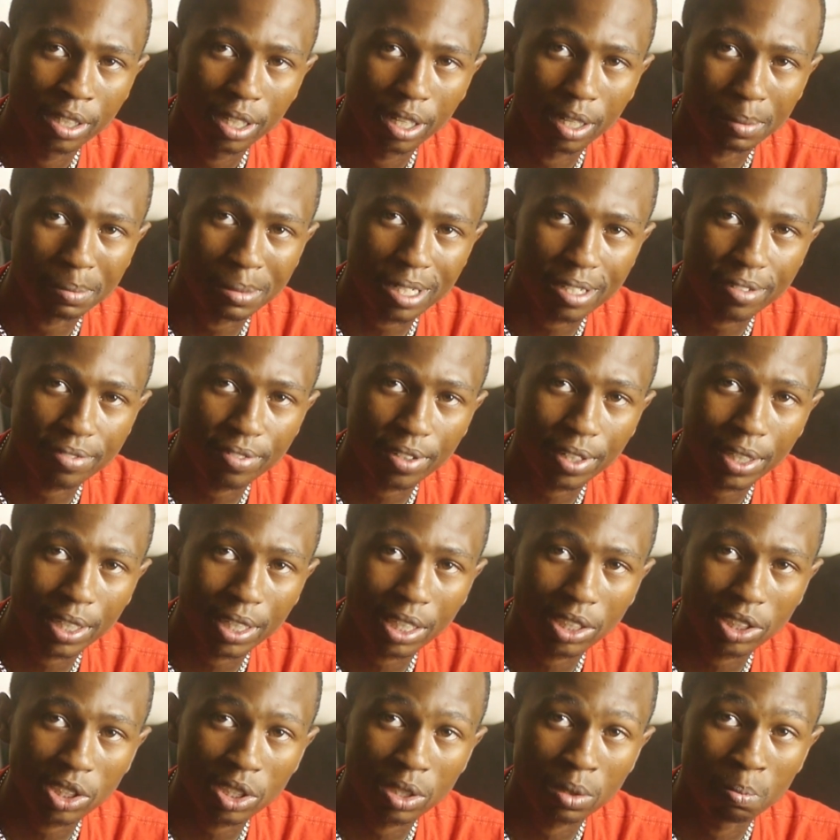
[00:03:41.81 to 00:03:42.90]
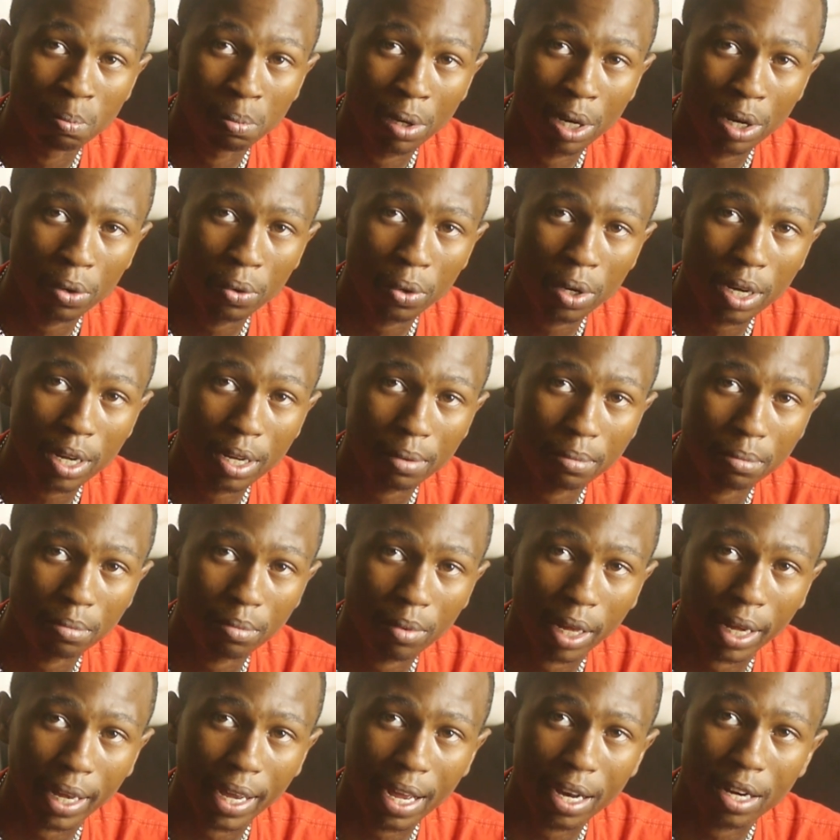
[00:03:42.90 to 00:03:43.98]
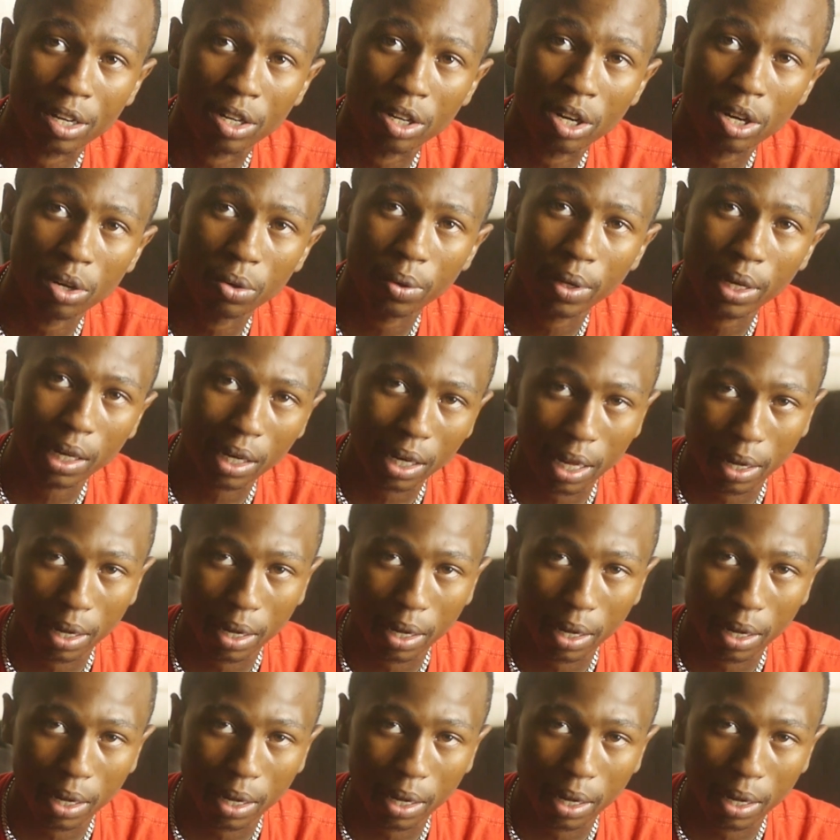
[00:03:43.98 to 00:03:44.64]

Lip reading: A motherfucker that just blow up like out of nowhere,